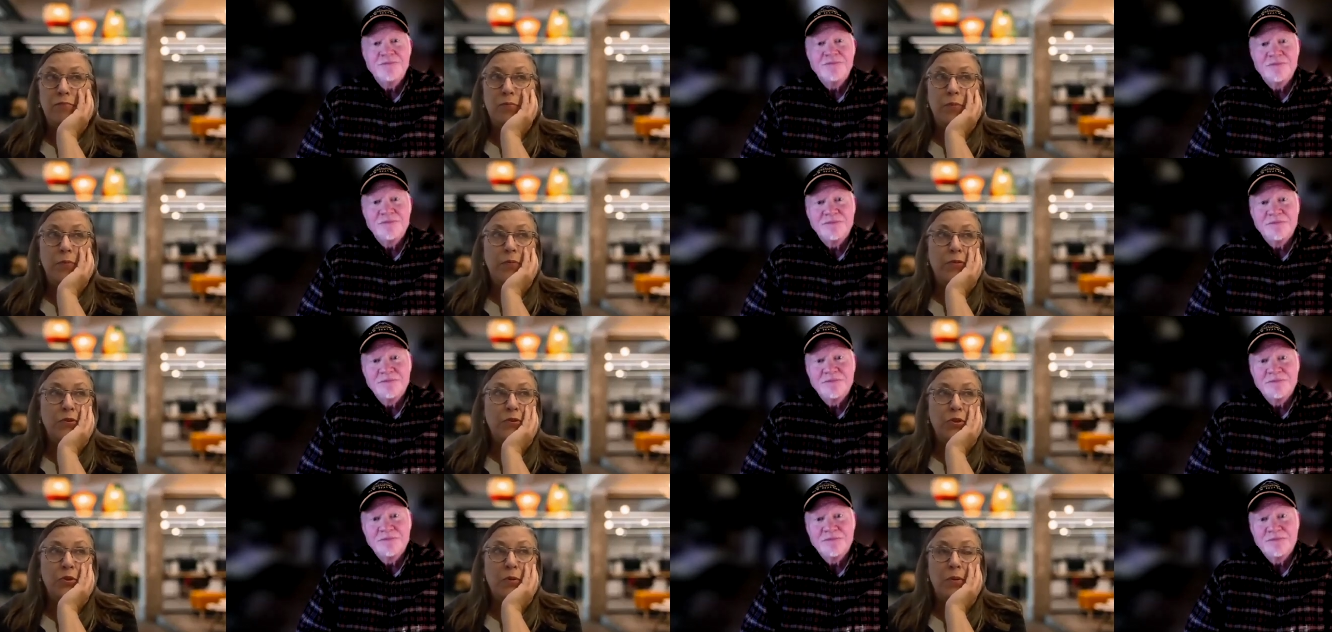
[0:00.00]

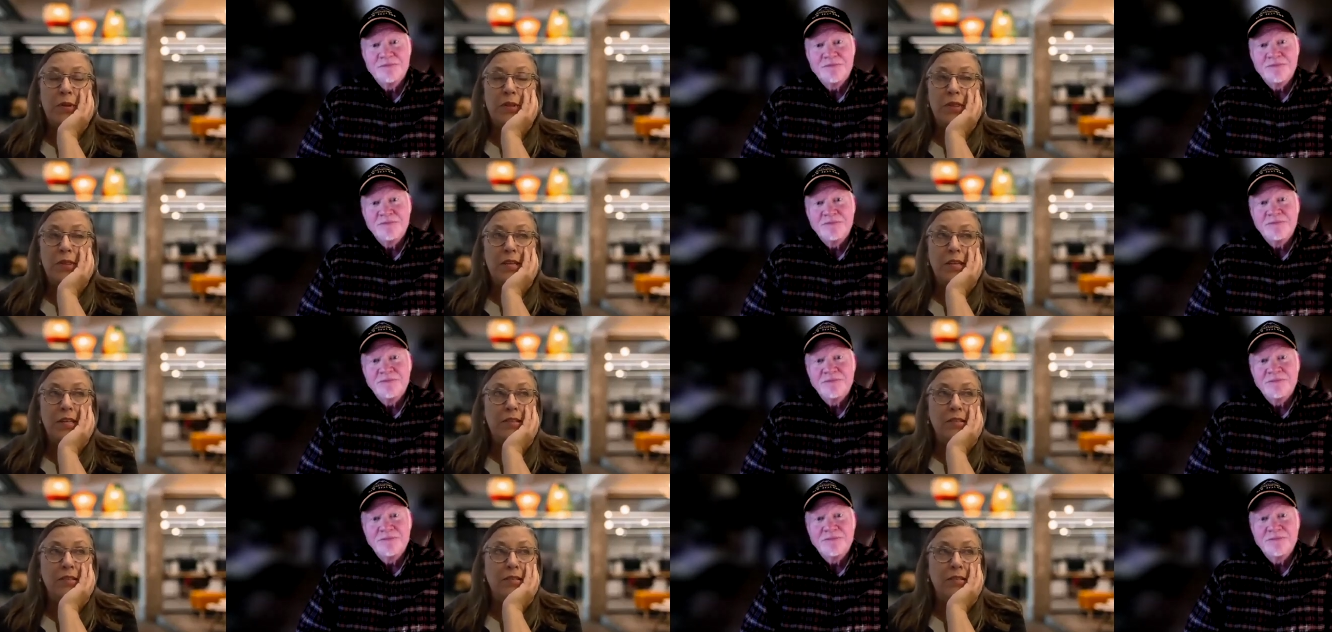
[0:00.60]
Speaker 1: First
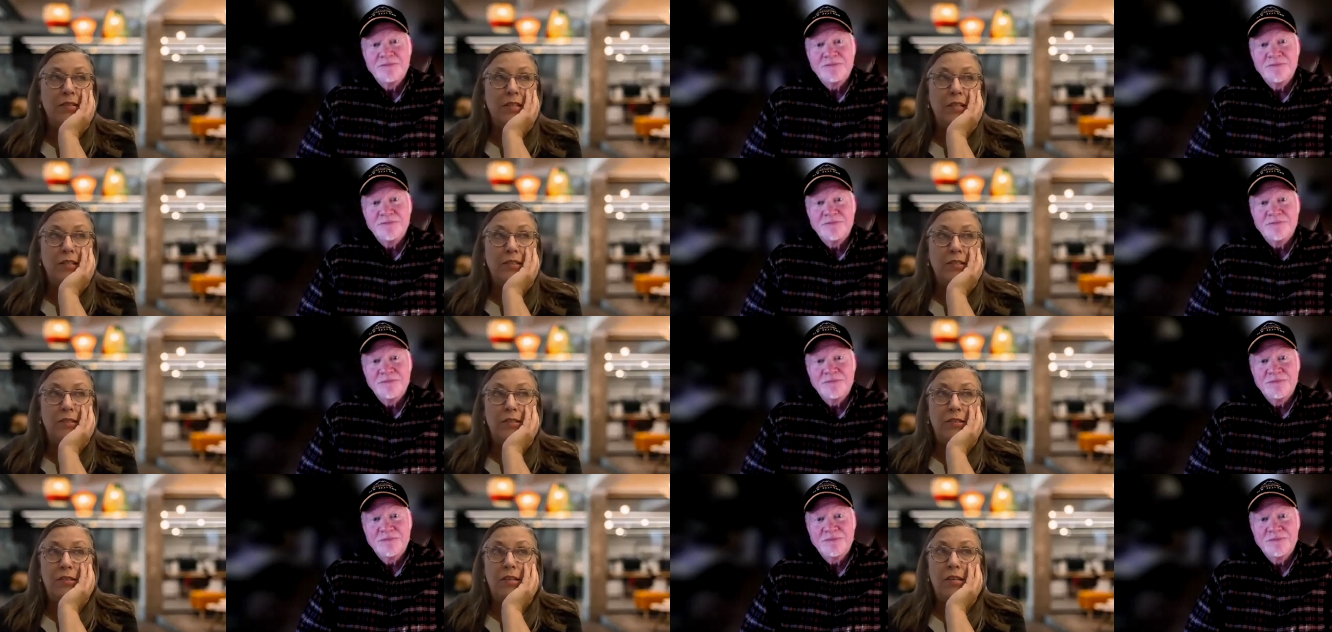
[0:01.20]
Corinthians
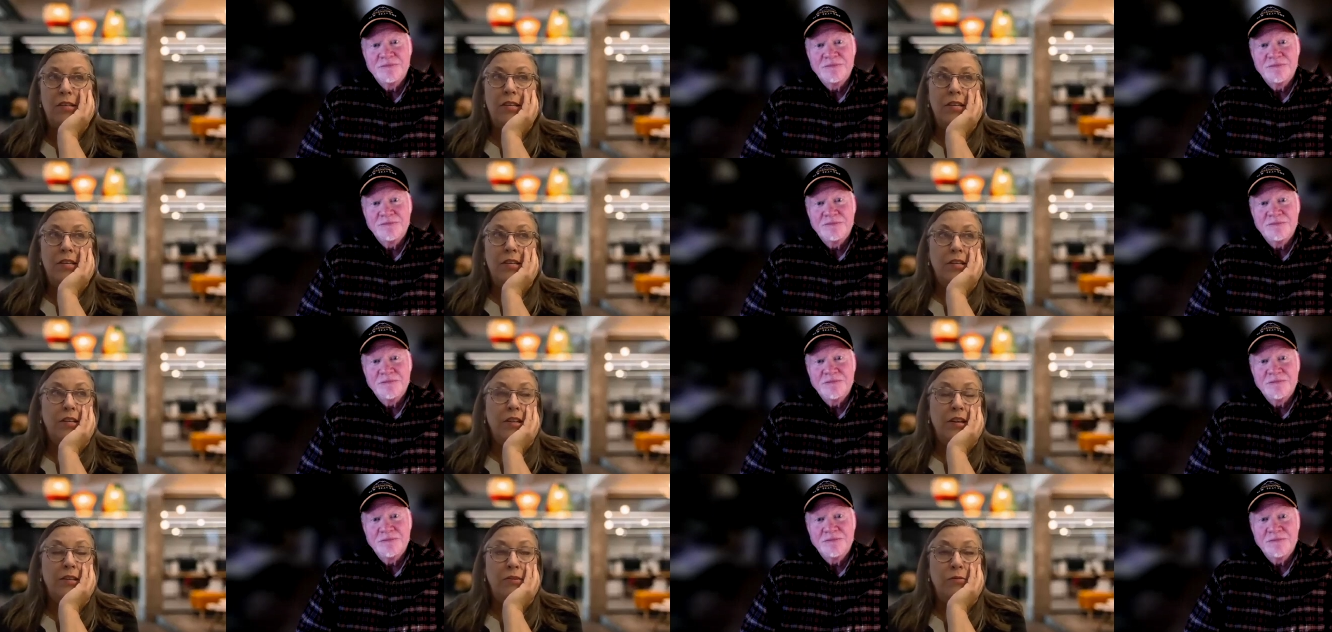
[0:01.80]
6,
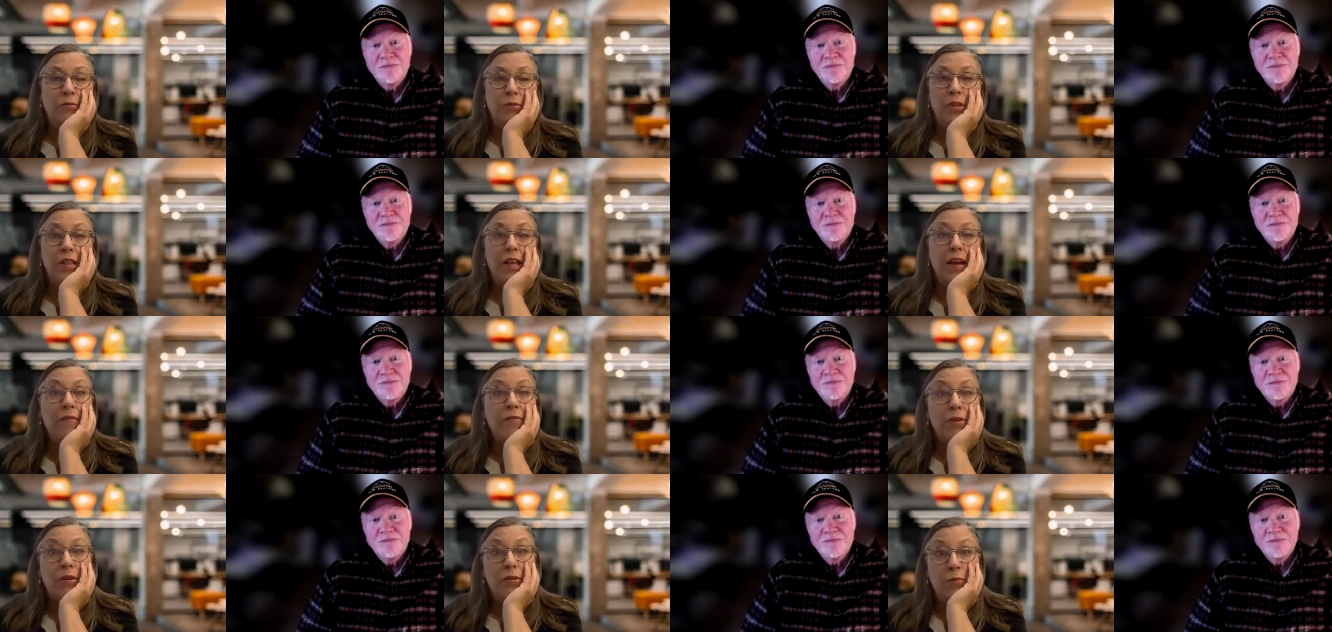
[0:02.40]
9 through
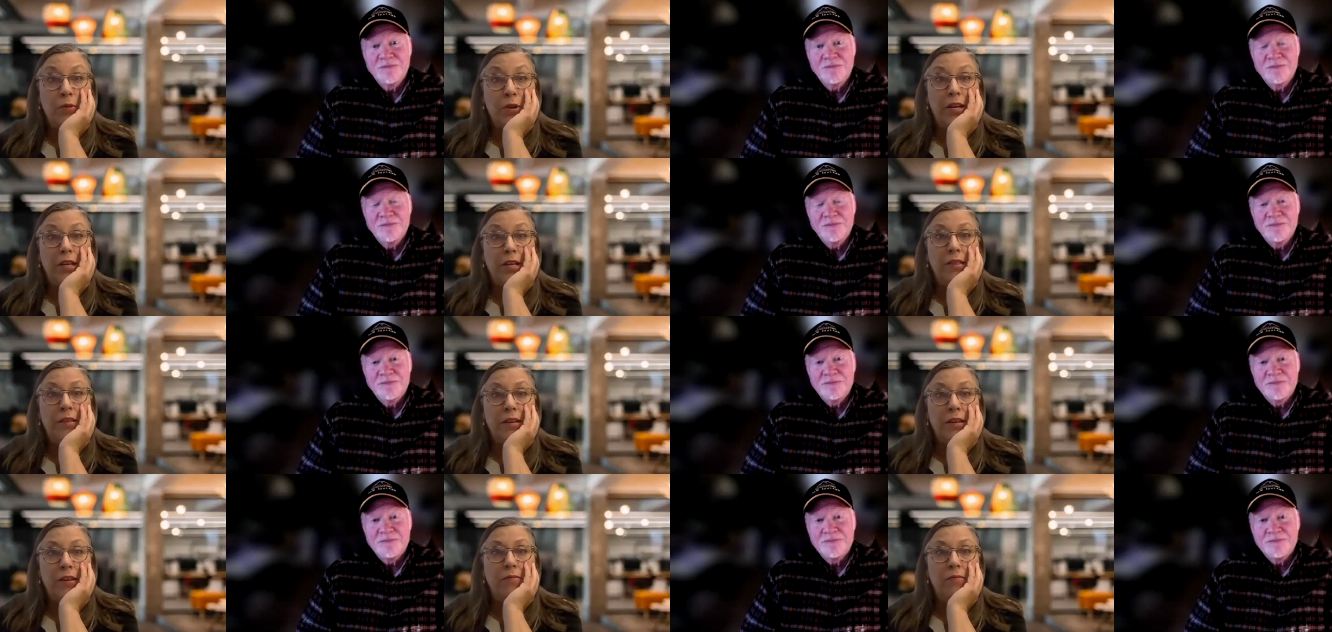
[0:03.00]
11 when I
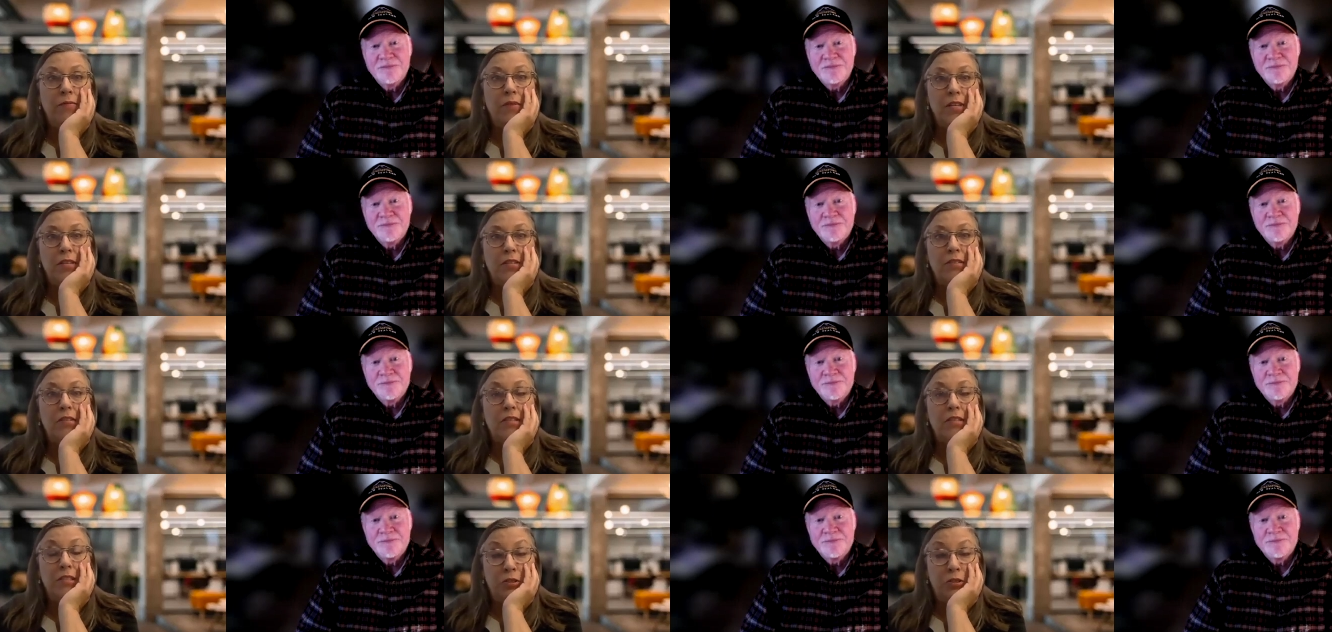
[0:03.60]
think of
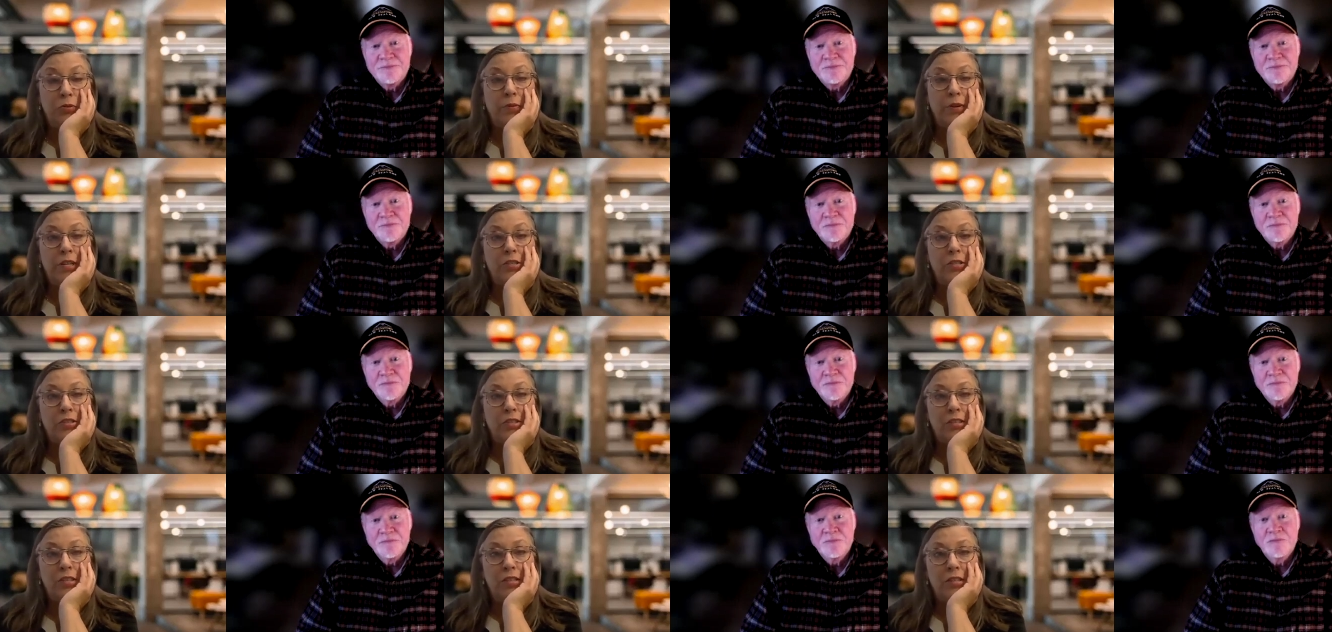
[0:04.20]
this
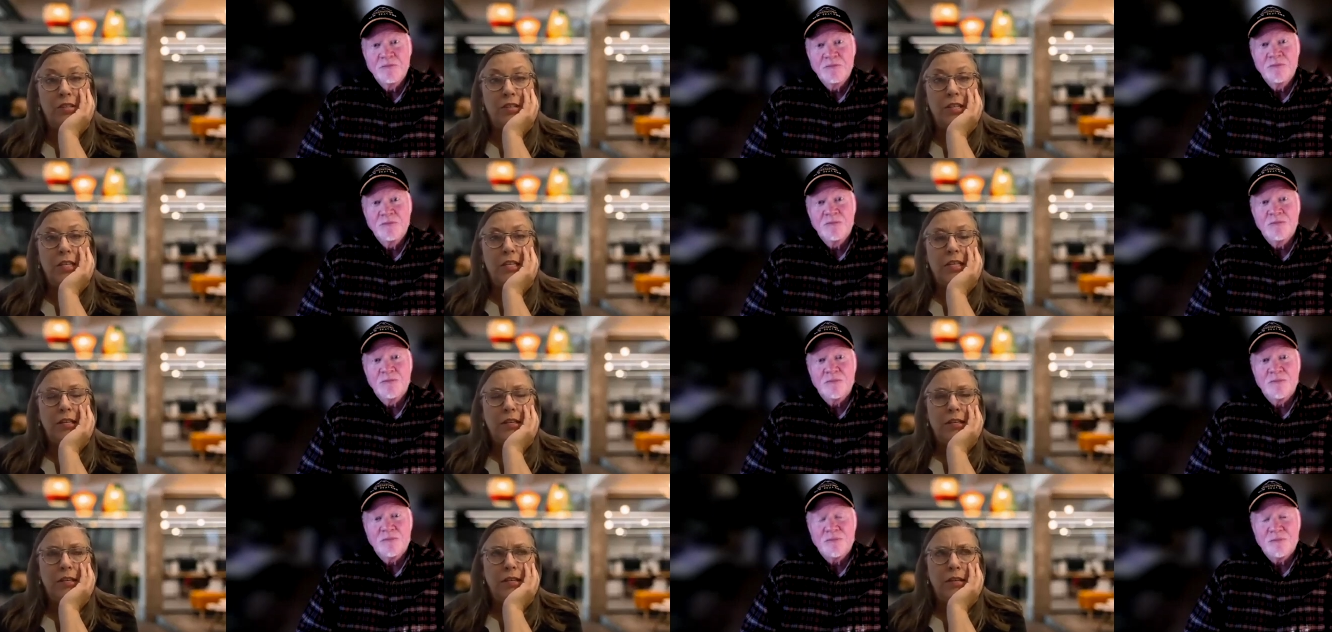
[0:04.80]
situation.
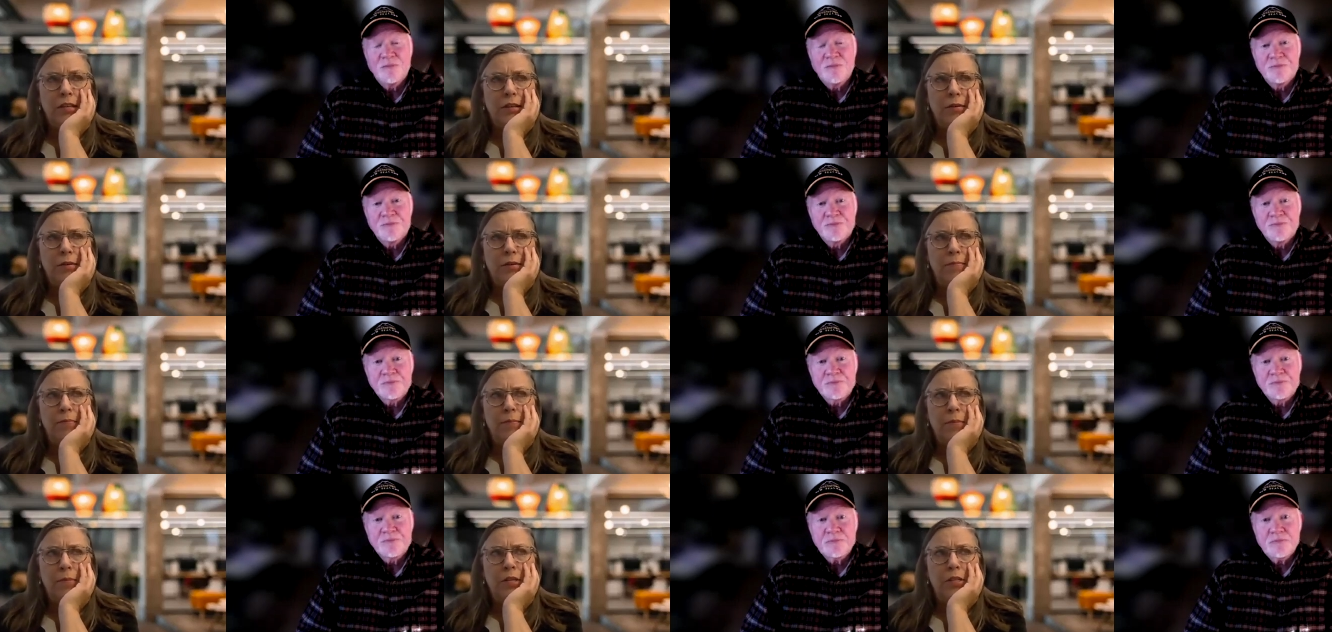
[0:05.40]

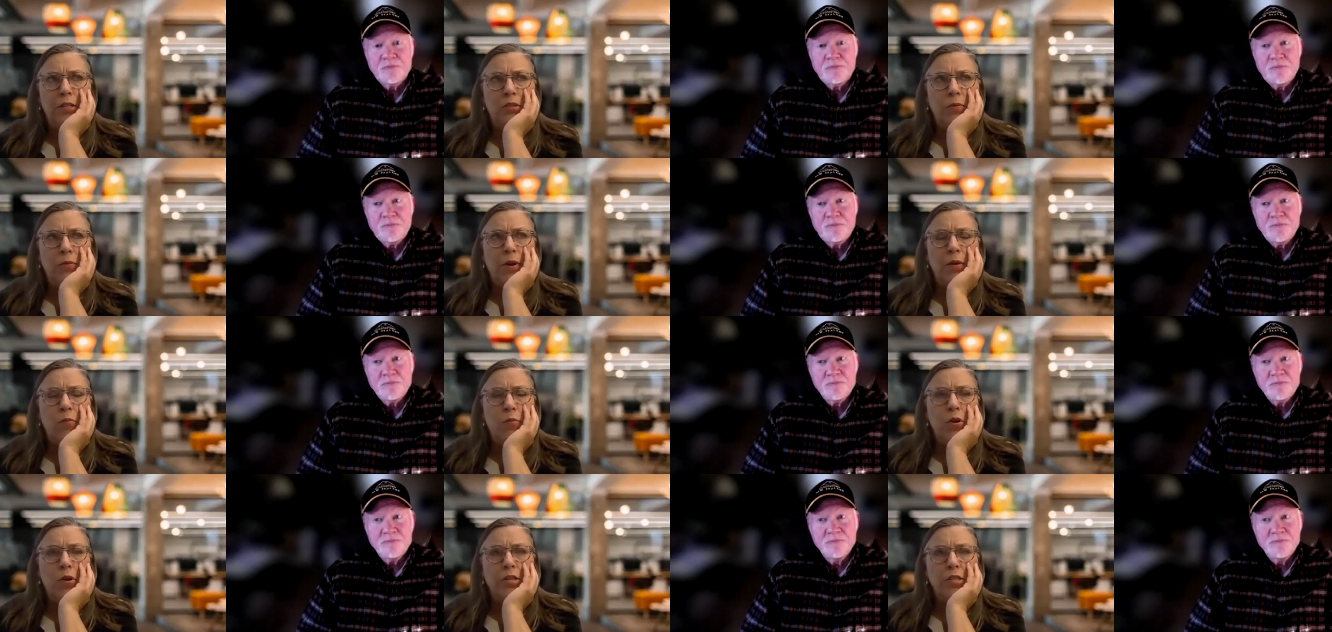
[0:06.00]
Um, and do
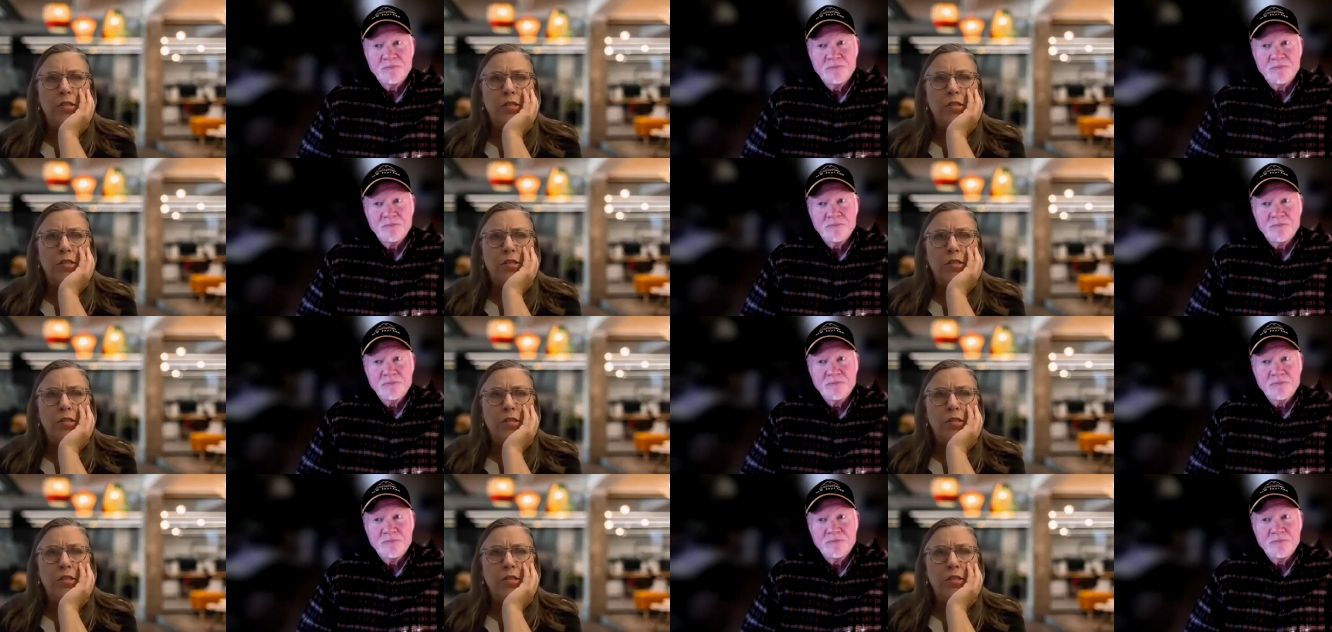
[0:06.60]
I want